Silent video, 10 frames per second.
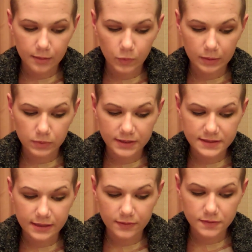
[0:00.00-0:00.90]
white blood
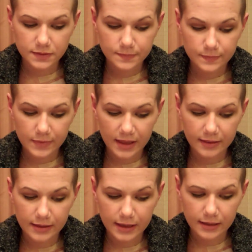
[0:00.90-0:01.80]
cells.
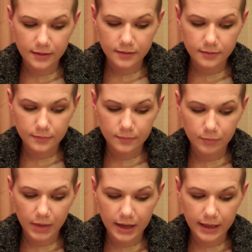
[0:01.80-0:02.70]
And then
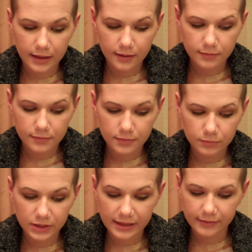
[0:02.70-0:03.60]
my
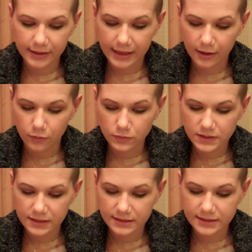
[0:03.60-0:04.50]
platelet
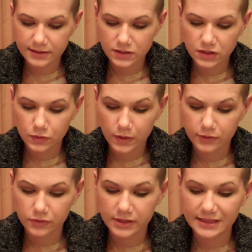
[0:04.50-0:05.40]
count is at
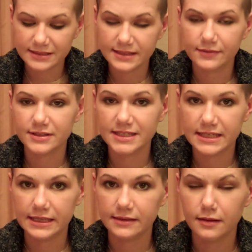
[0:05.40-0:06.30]

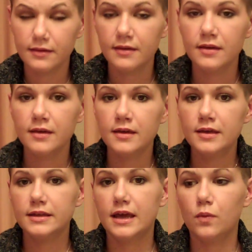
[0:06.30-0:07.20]
217.
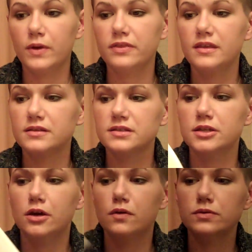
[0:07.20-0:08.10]
Now, one thing to
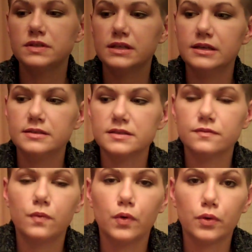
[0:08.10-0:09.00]
note is
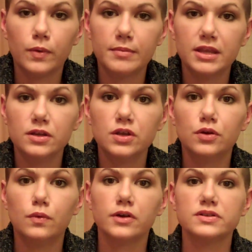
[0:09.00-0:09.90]
for women
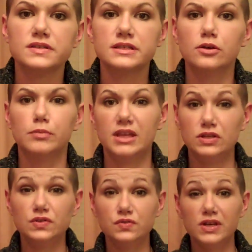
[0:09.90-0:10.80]
who are still
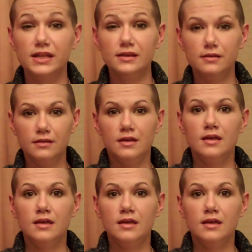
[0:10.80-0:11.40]
menstruating,